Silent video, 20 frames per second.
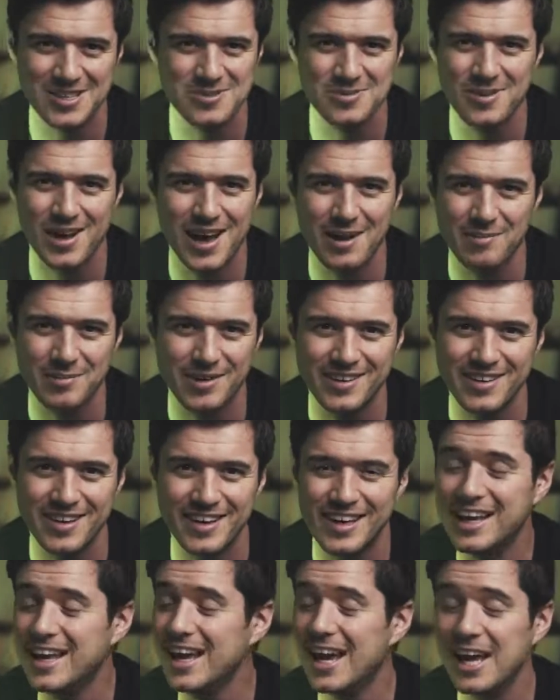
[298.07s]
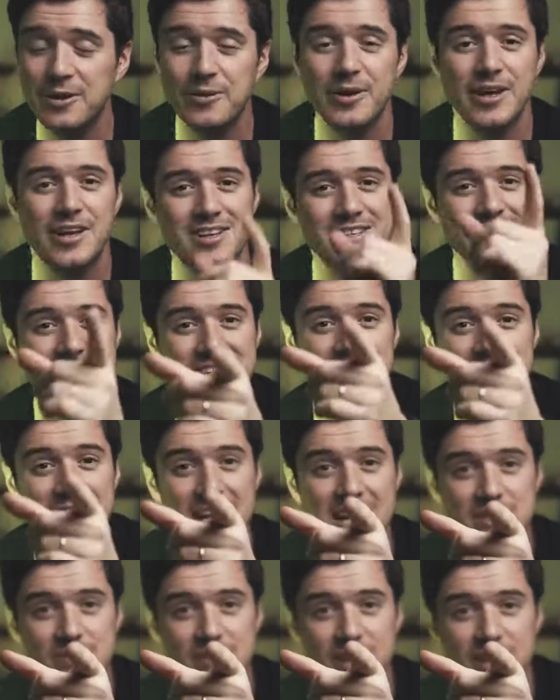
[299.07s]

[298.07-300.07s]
That's what happened. Anyway, see you in the next